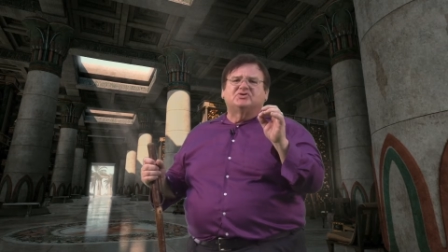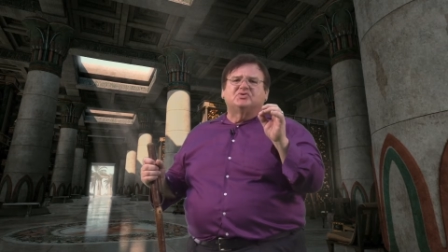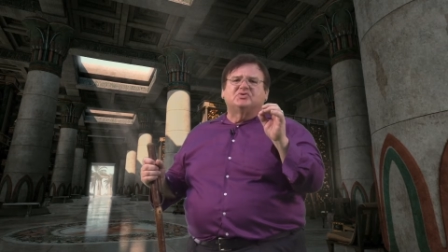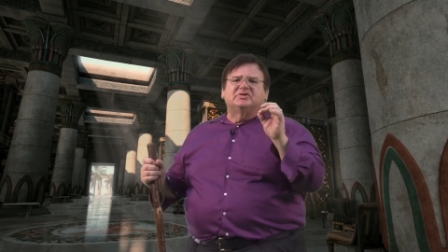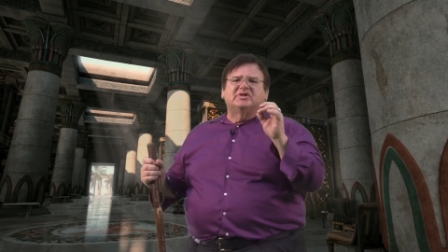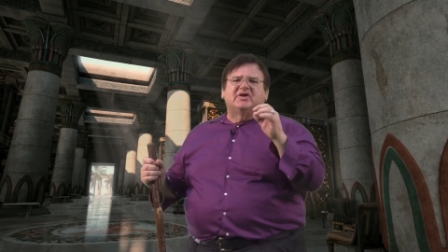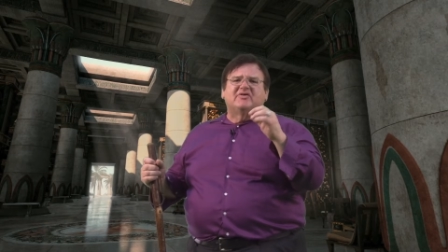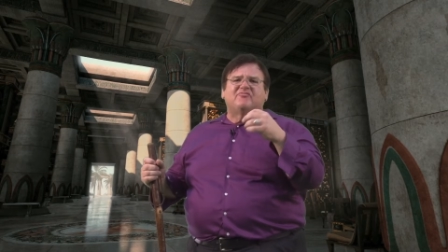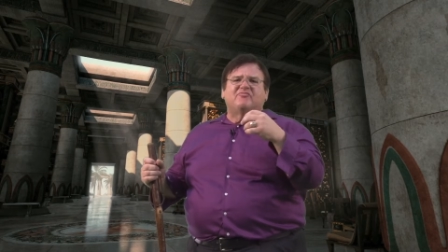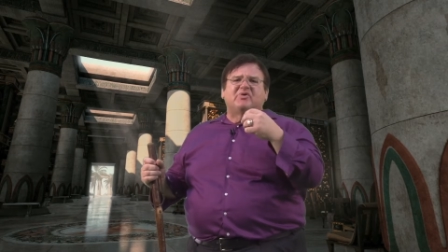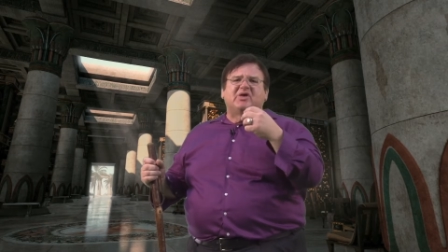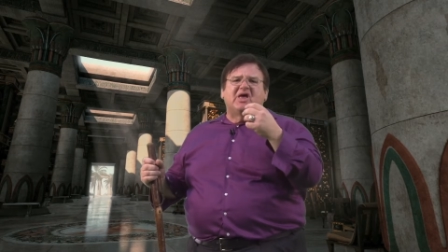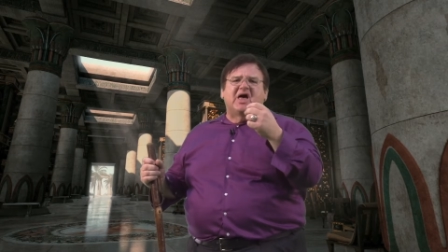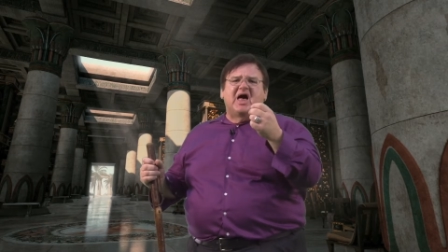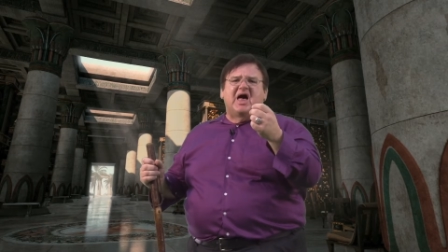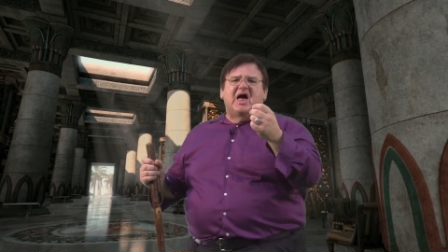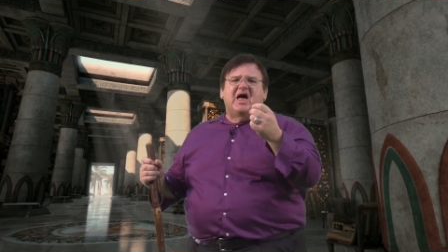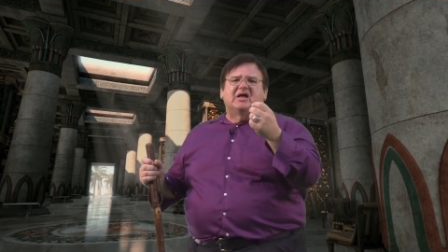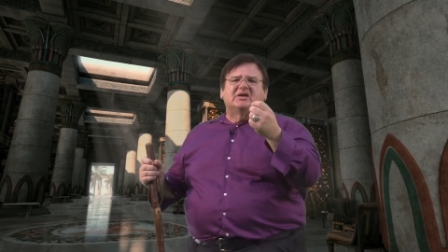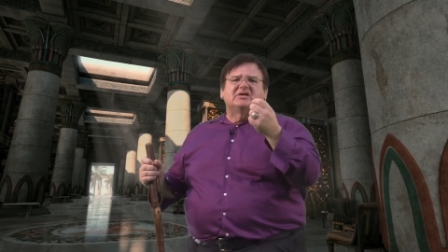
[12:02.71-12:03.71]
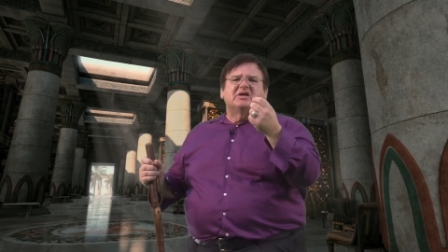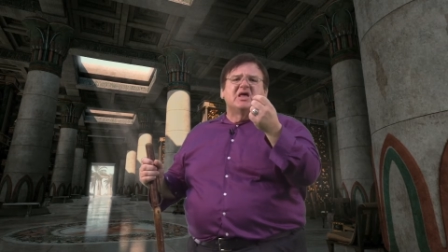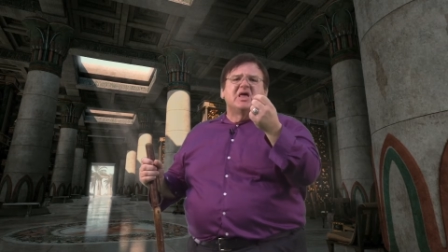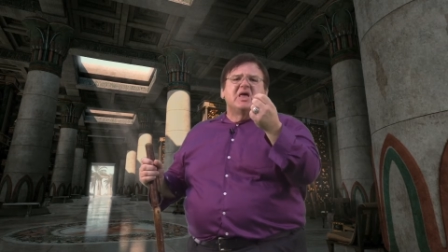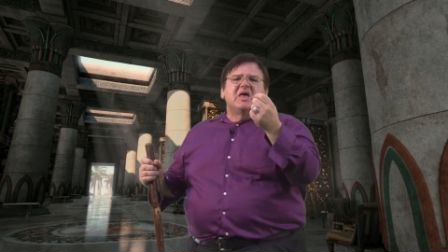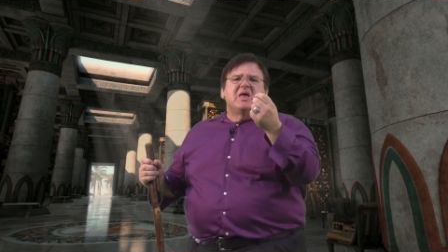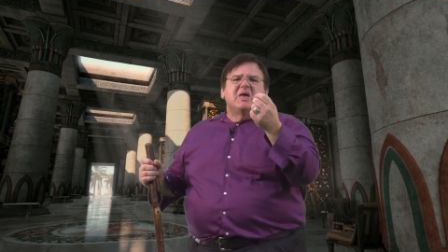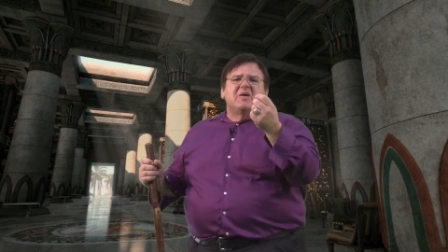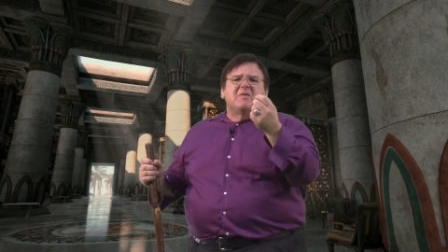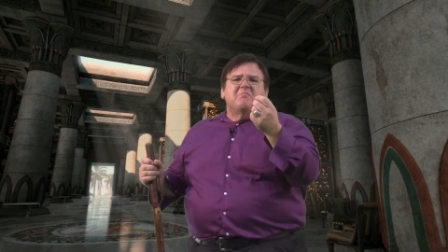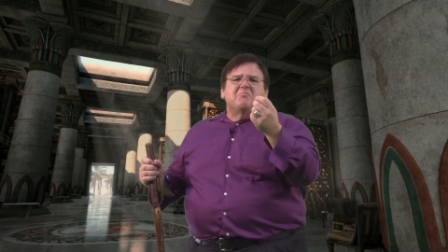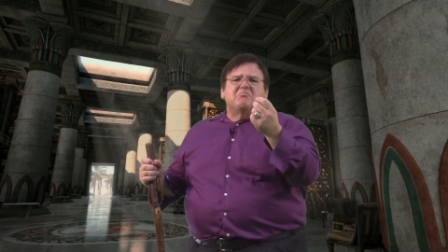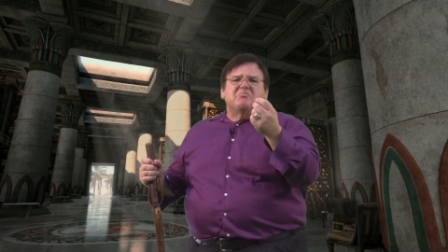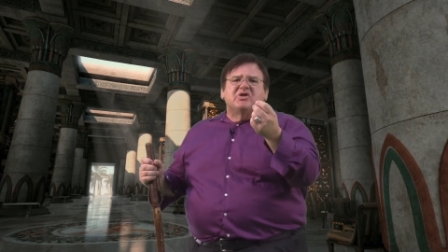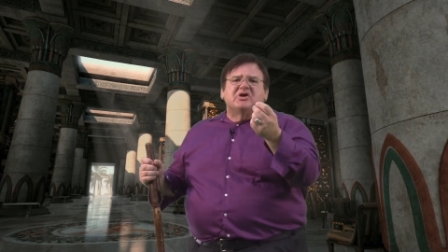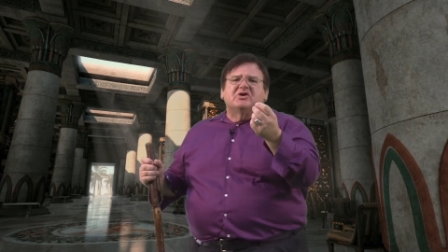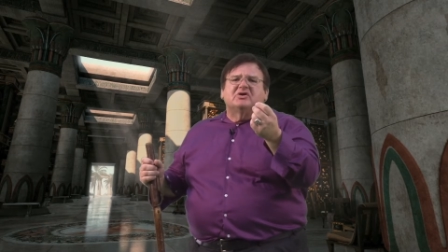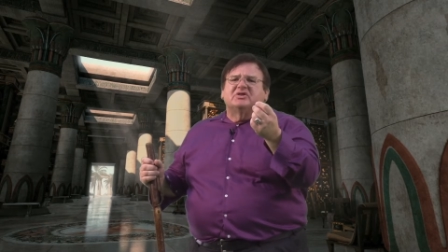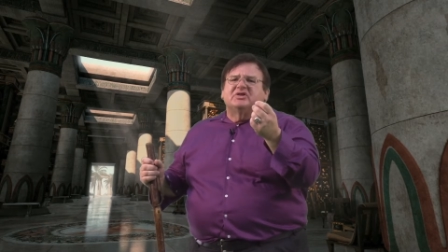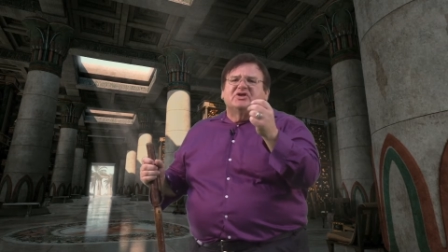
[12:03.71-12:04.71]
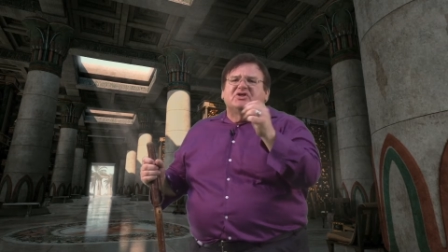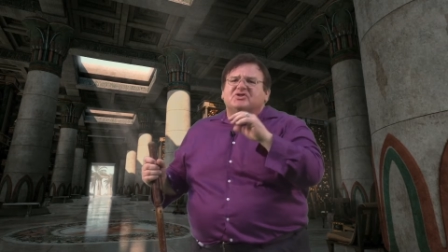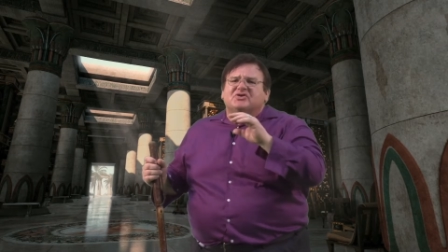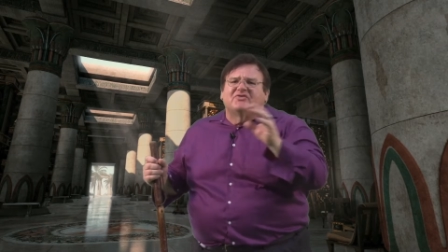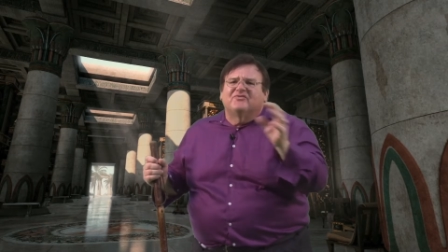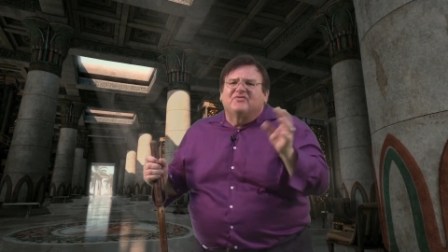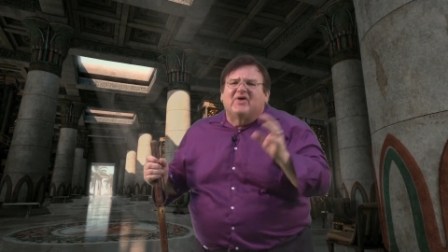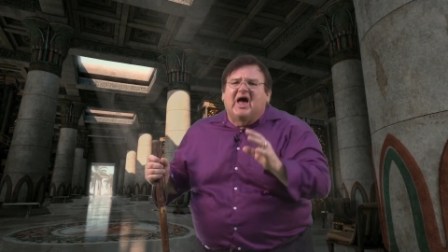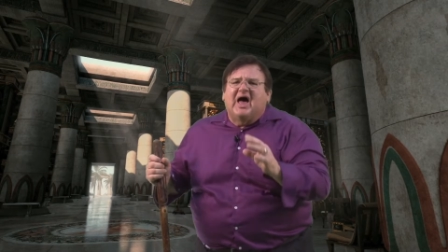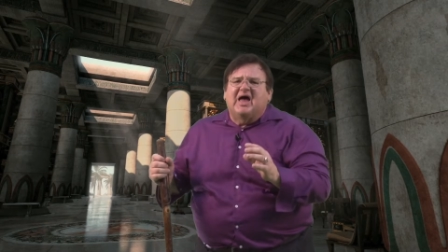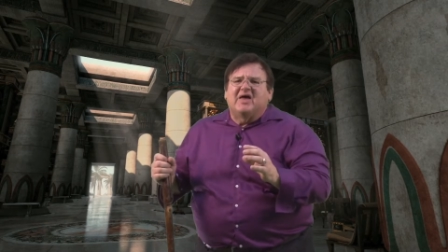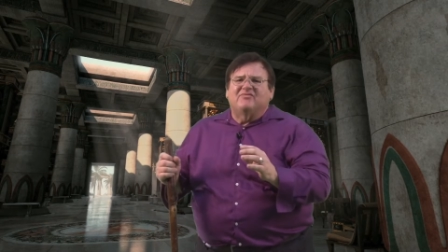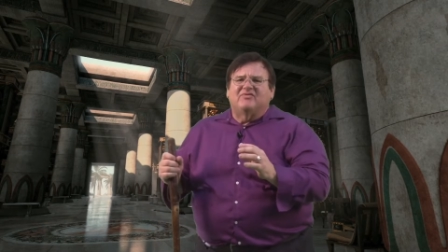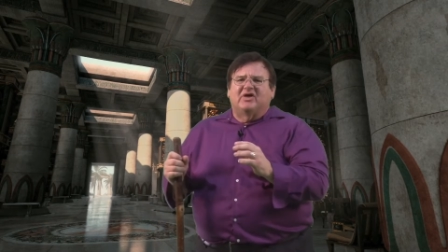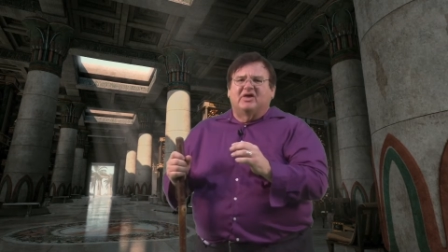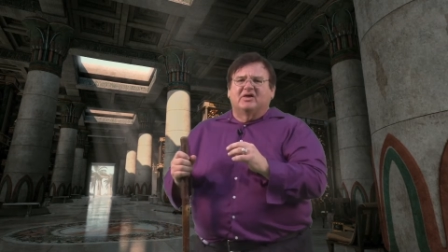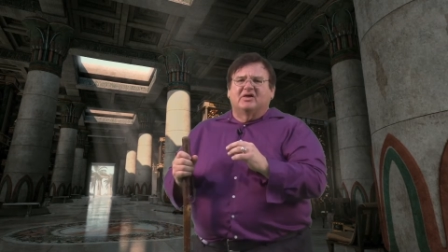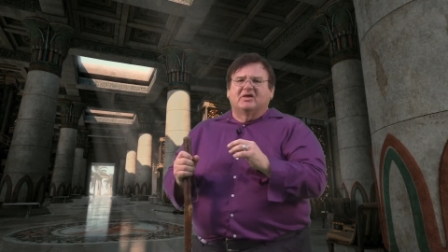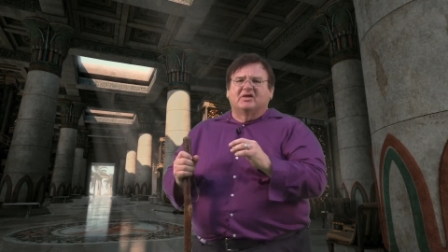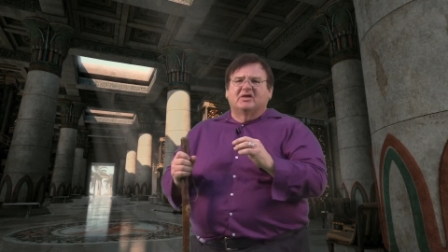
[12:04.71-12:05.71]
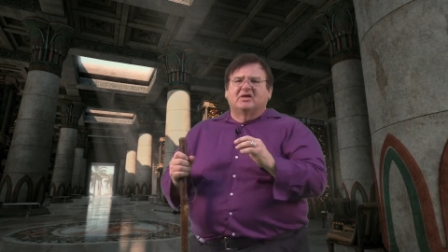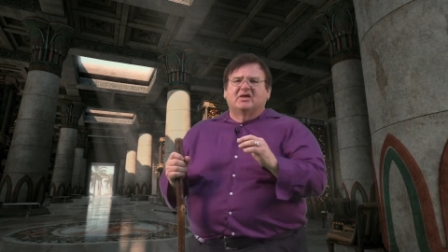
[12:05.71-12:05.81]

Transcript: to live beyond merely surviving,